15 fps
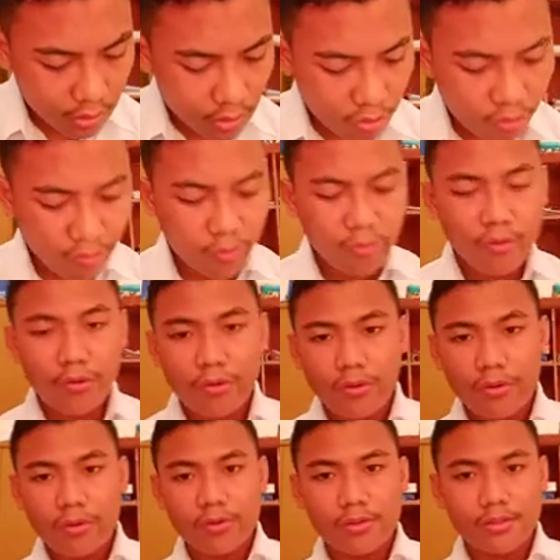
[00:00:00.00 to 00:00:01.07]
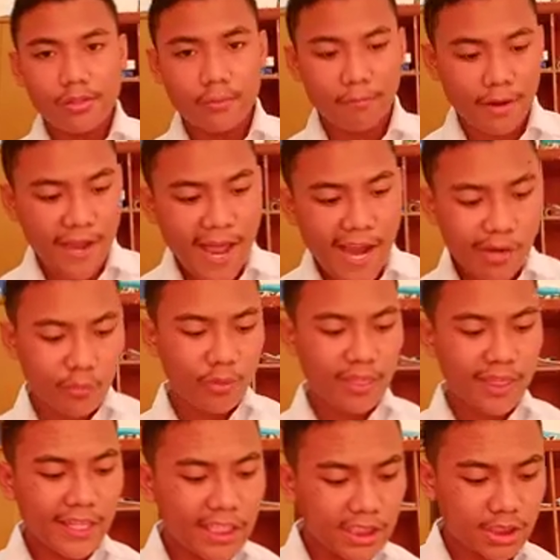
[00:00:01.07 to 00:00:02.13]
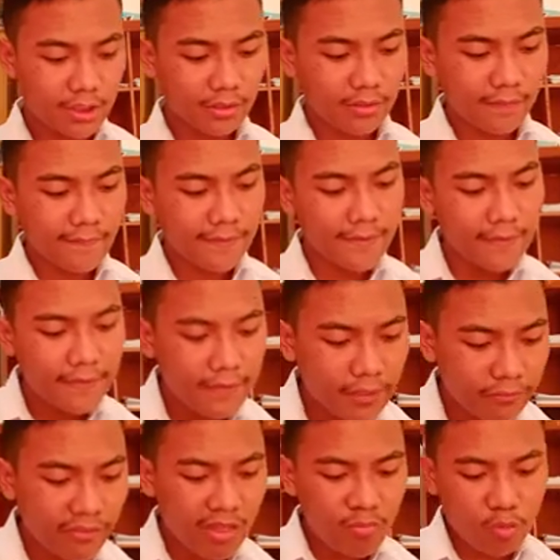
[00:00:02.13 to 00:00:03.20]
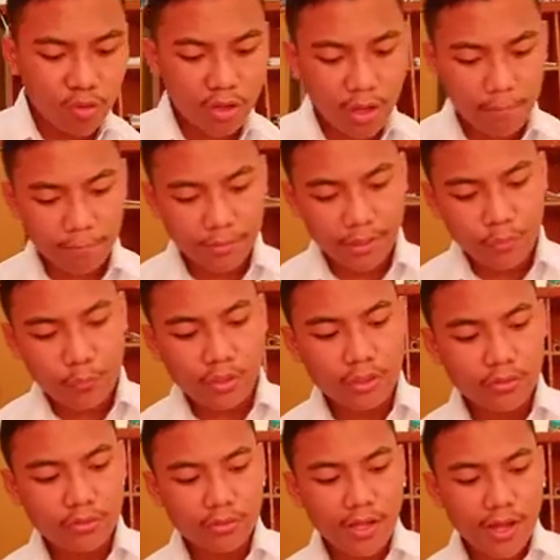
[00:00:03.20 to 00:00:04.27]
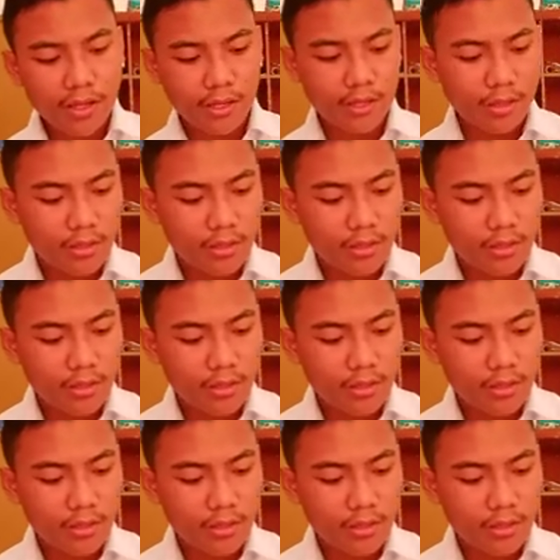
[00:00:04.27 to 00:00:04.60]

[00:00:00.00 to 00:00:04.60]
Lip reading: So by acquisition, the Facebook company will not die.